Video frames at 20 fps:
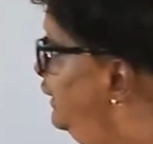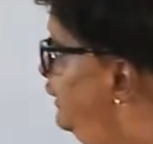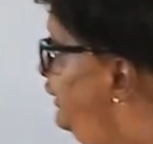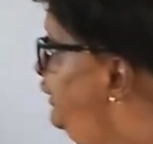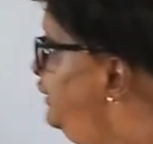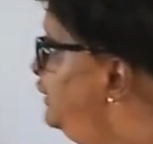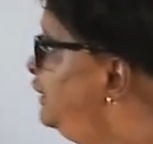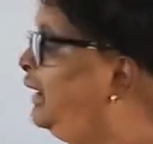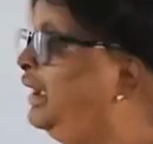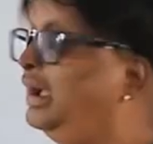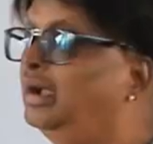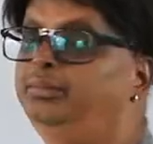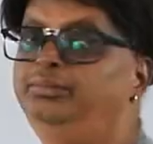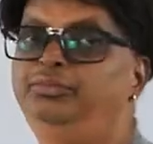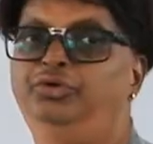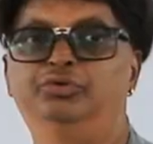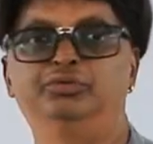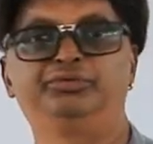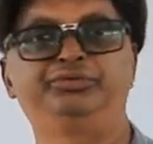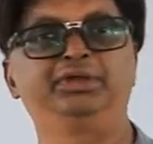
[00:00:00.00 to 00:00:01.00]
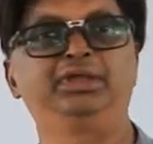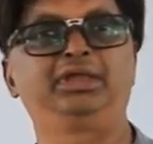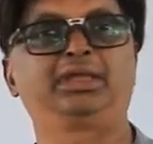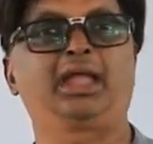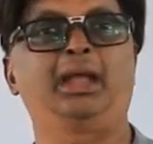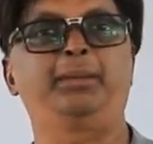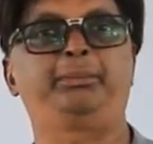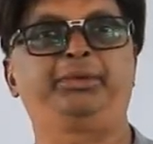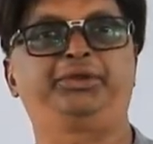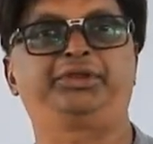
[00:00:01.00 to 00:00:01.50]
Here I am using
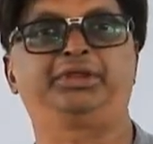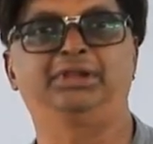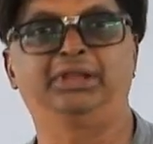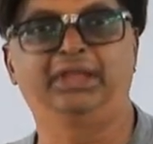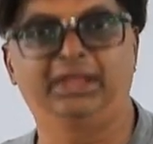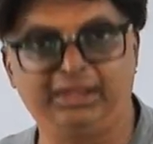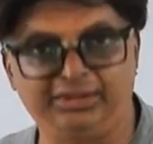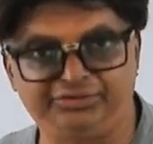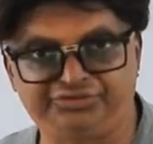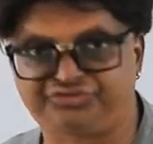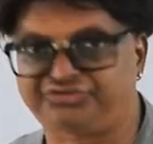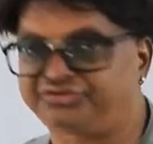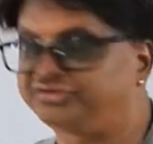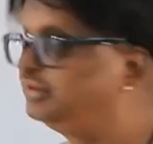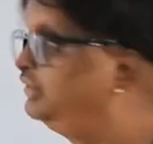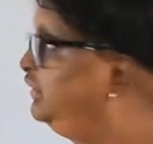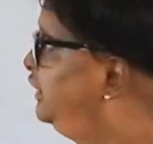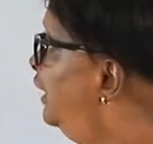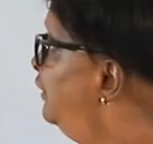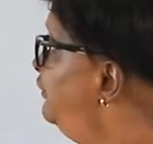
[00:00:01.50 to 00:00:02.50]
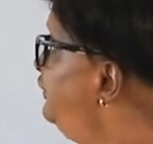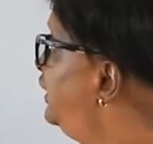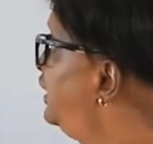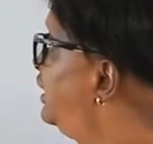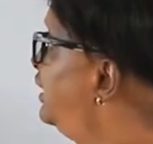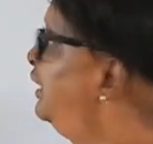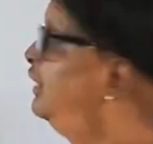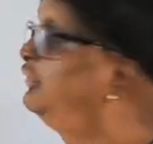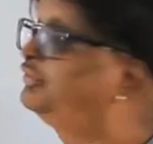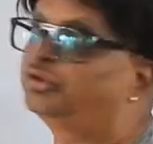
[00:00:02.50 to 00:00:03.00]
capital H.
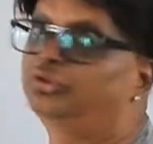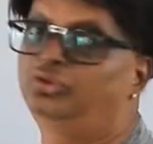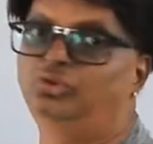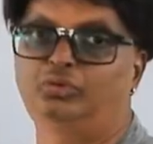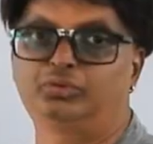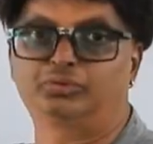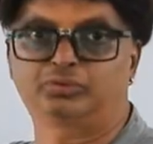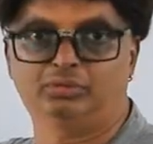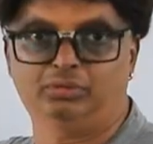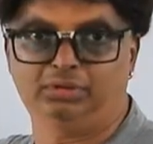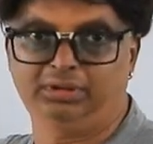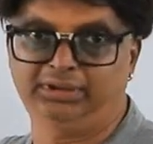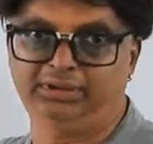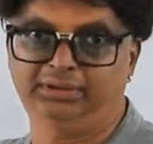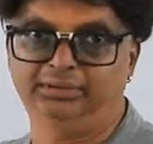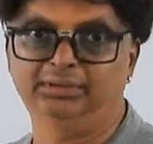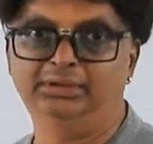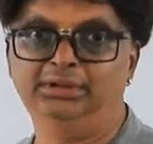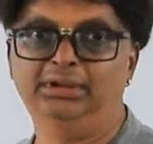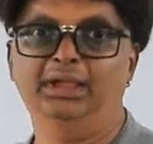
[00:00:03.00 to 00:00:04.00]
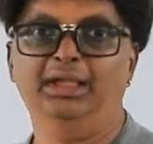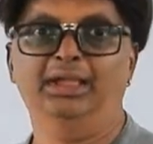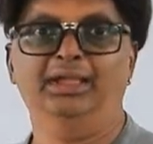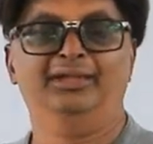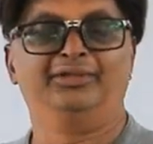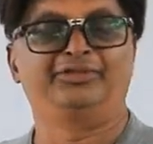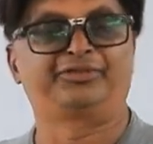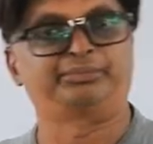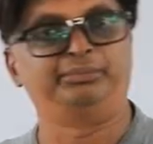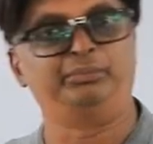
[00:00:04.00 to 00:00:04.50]
Yadike anta nodkodi.
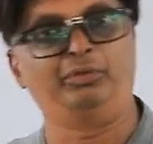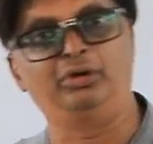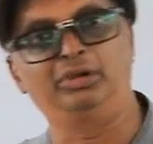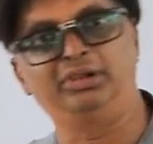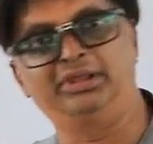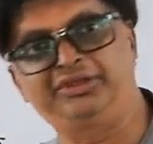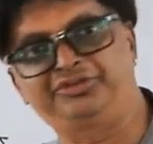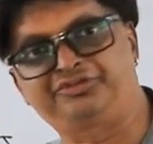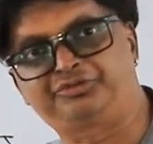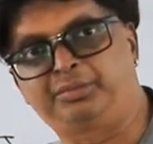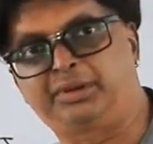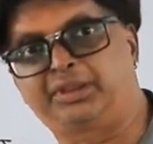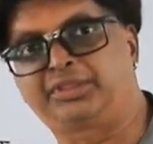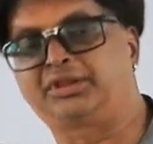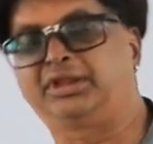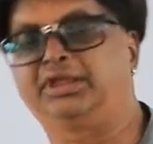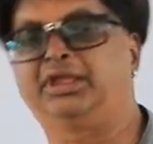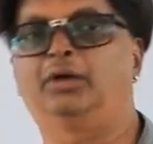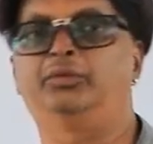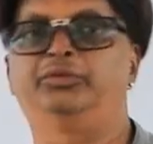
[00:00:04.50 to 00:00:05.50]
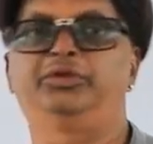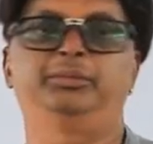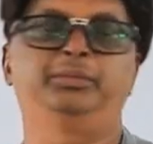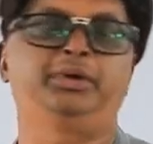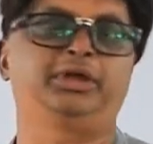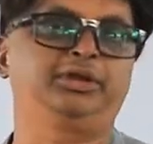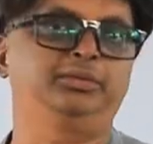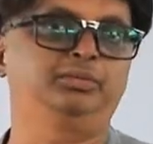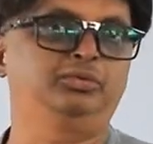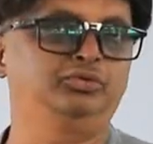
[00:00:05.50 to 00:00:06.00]
Small h baldre yadik
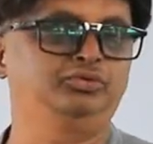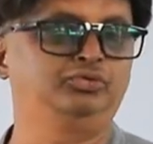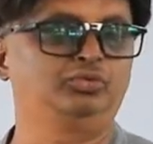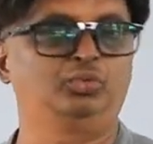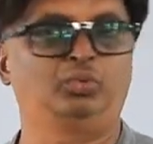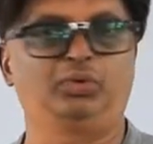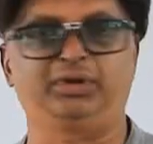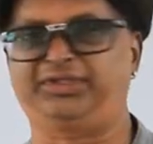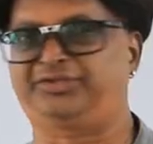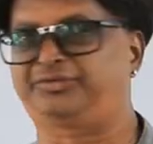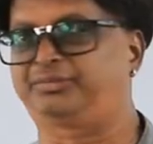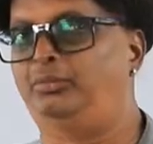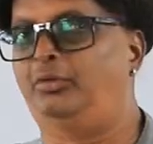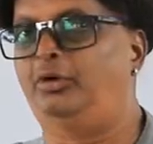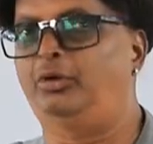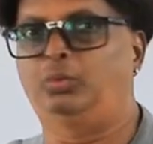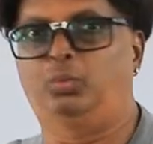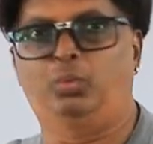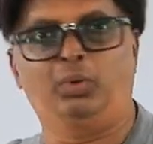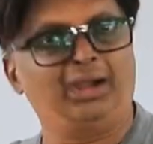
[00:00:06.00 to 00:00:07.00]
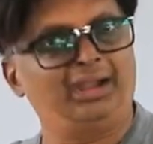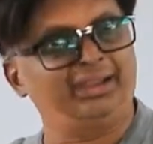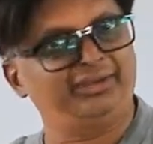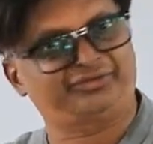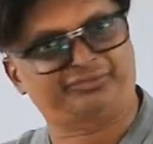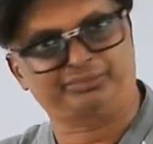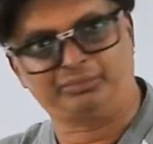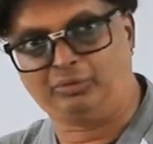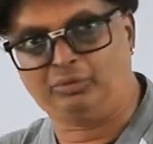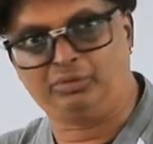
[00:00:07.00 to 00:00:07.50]
baribodu. What is small y,
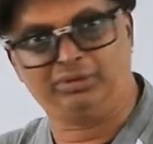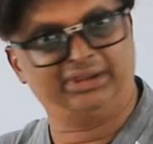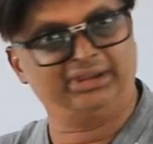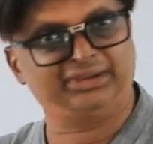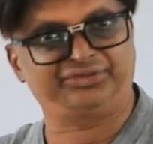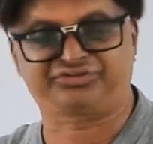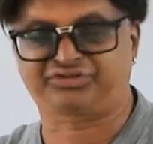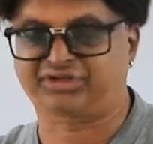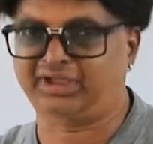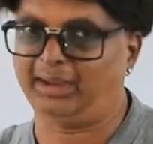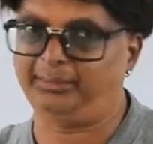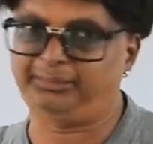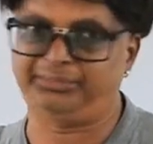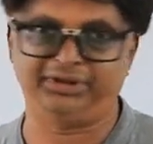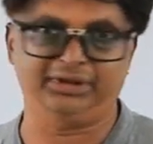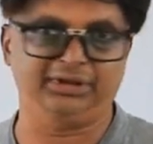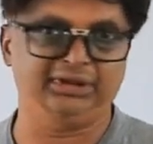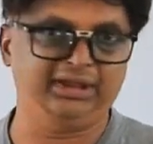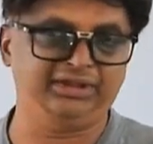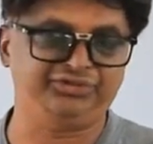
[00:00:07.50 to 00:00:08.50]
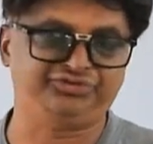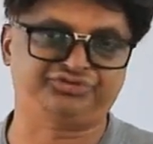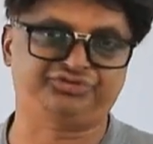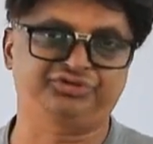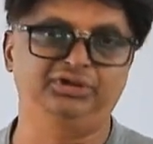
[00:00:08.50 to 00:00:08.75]
small h, capital H?